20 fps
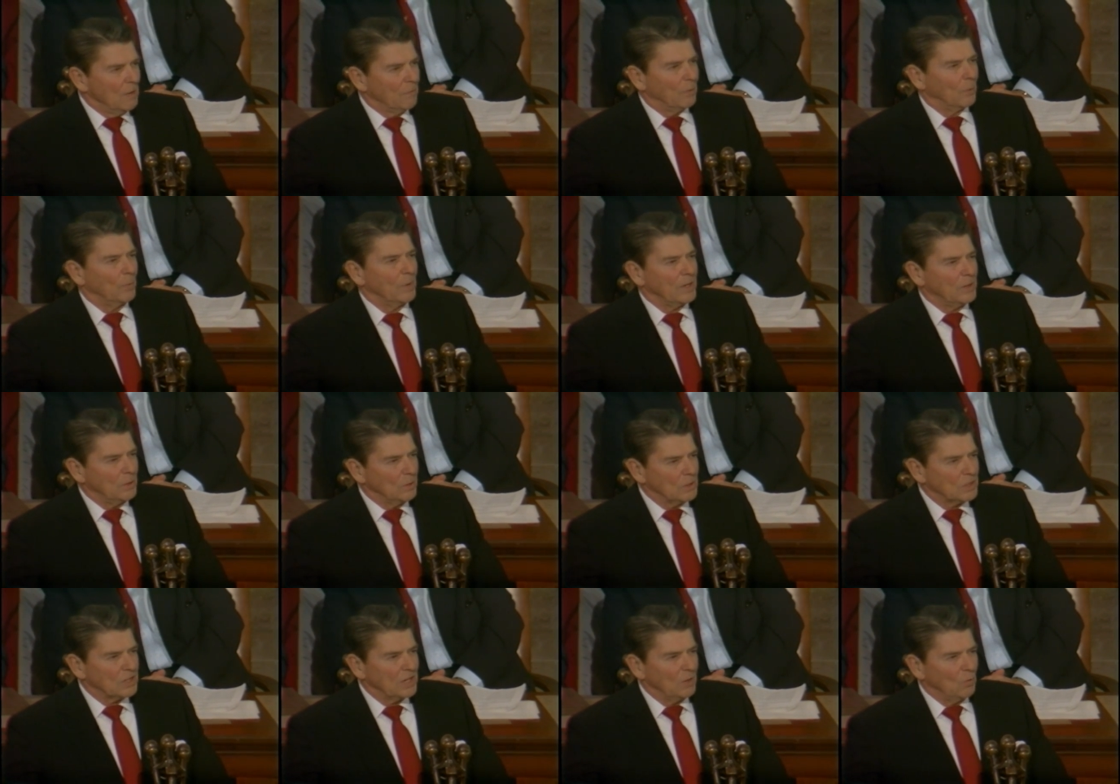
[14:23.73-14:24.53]
for
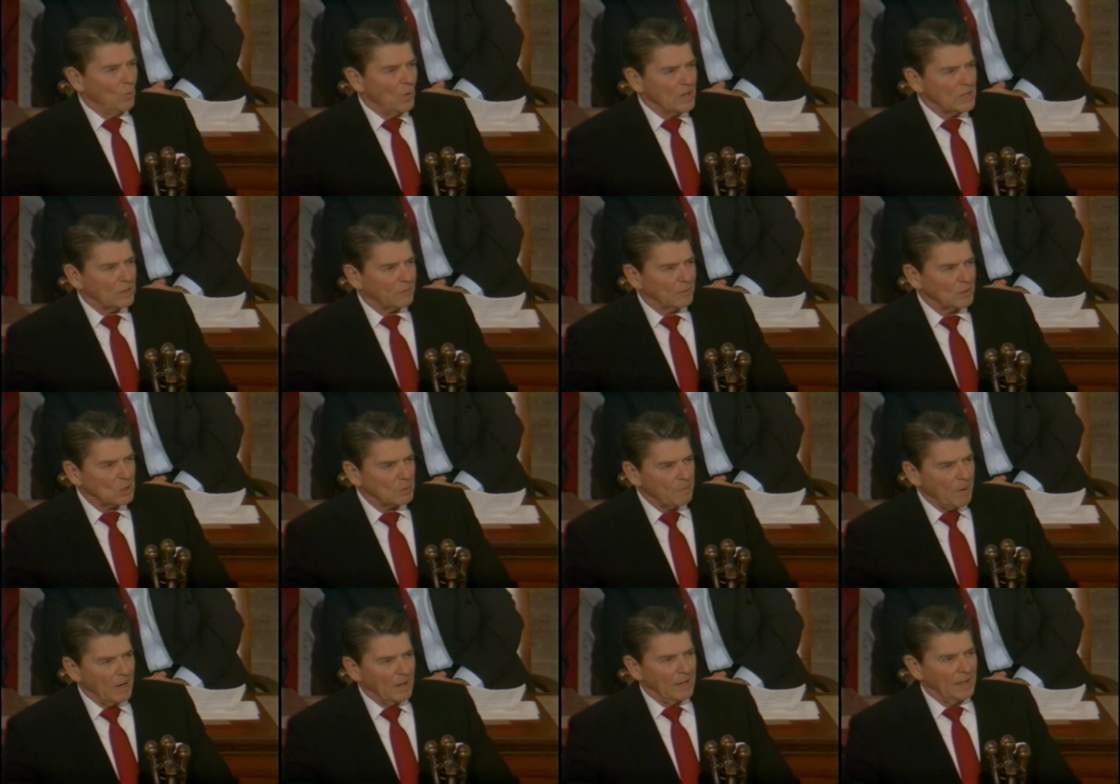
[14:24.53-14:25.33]
reducing wasteful
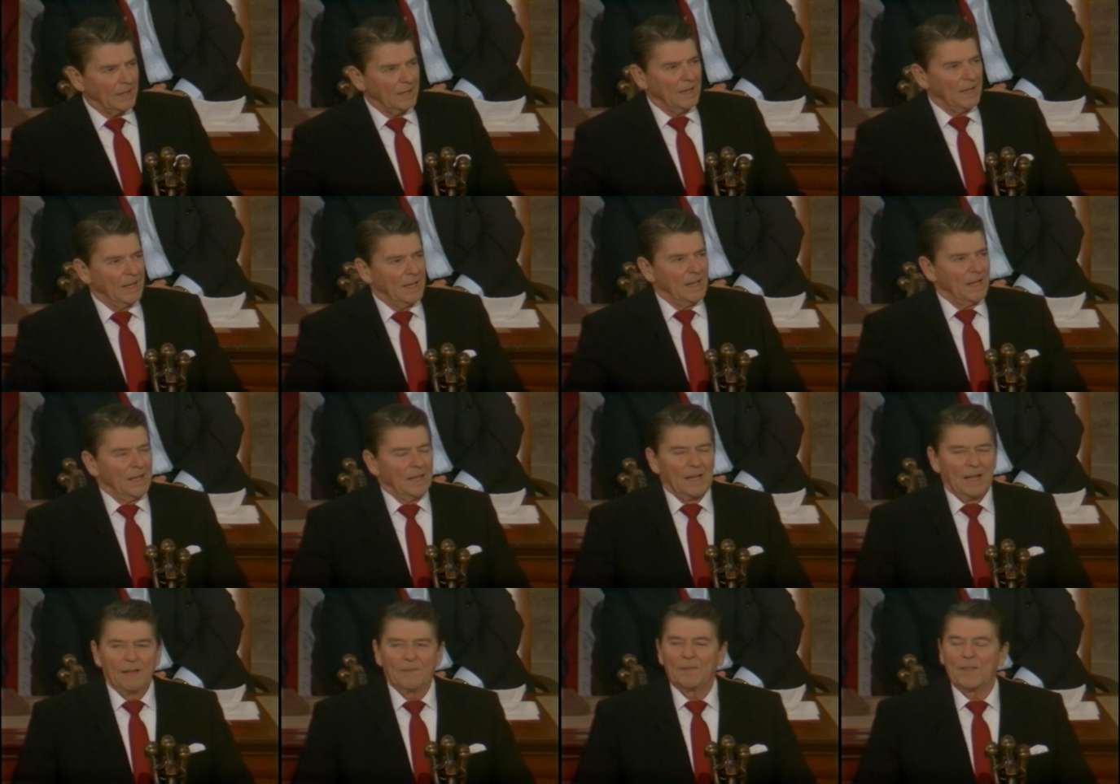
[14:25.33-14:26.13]
spending
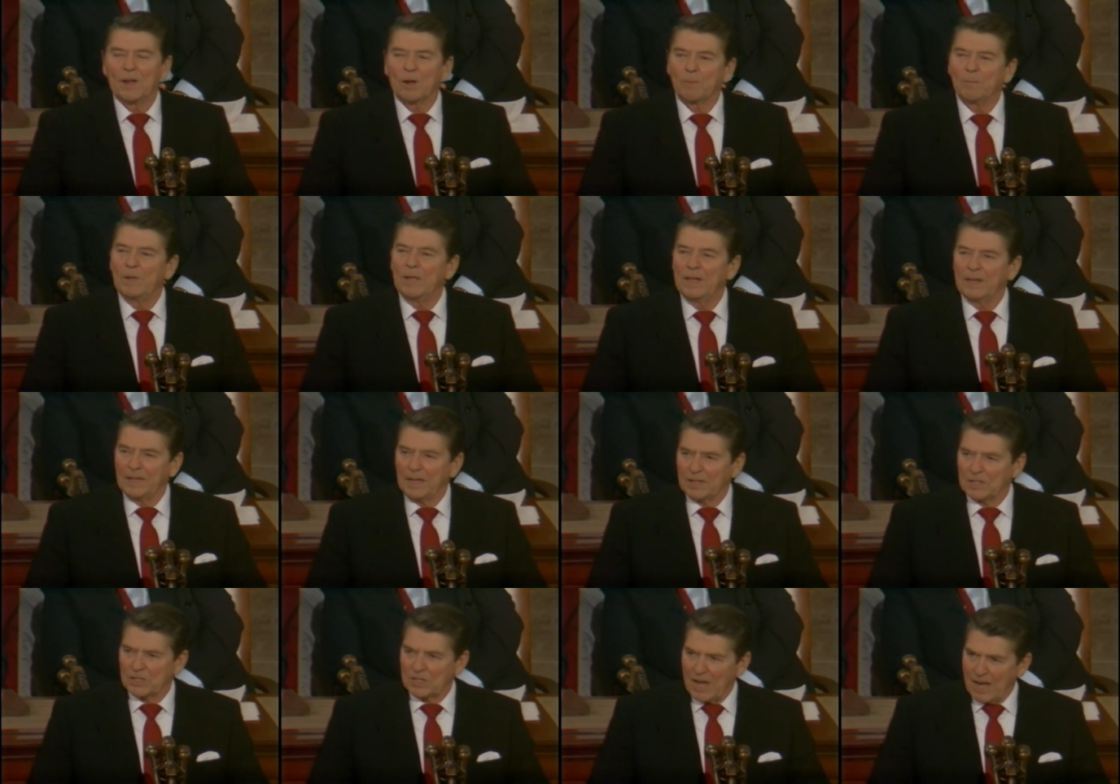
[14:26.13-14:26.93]
and they are being
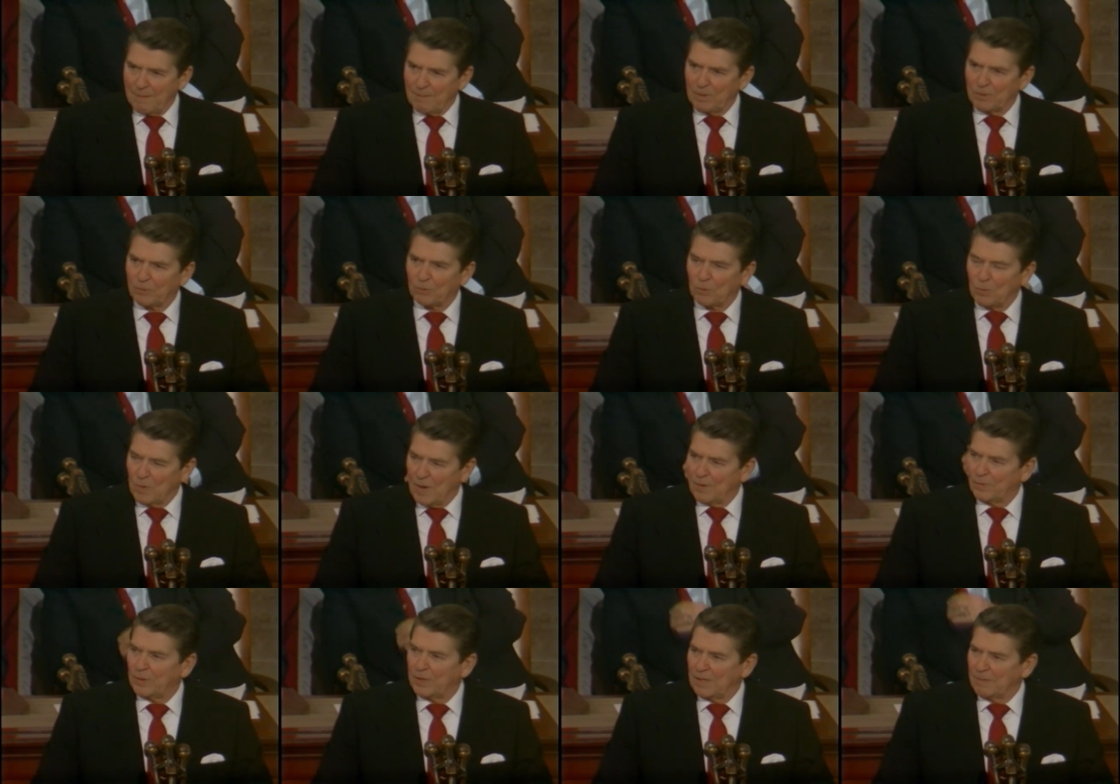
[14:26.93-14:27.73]
examined
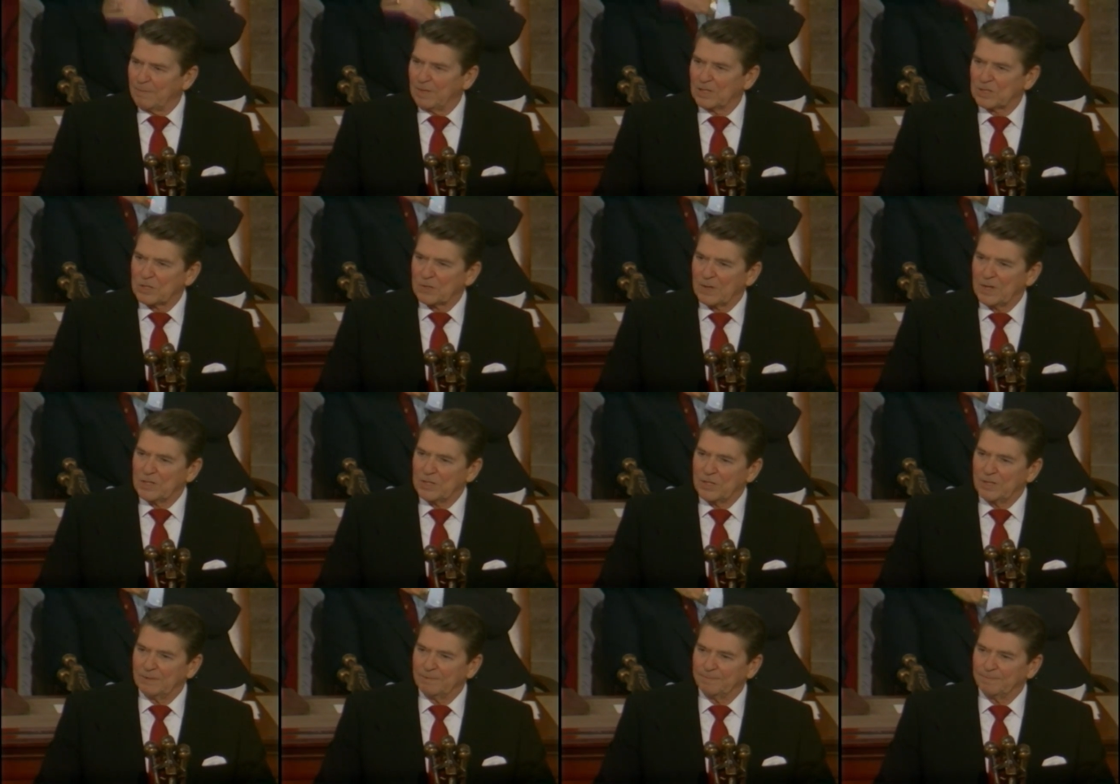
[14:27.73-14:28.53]
throughout the
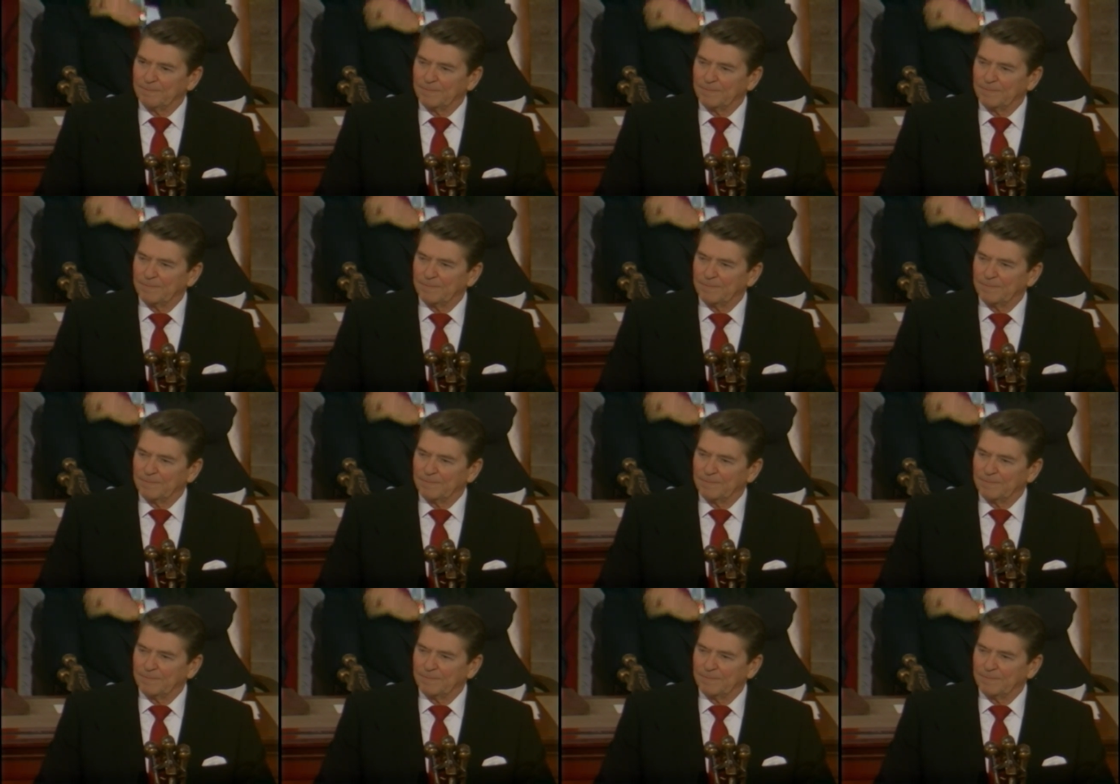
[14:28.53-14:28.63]
administration.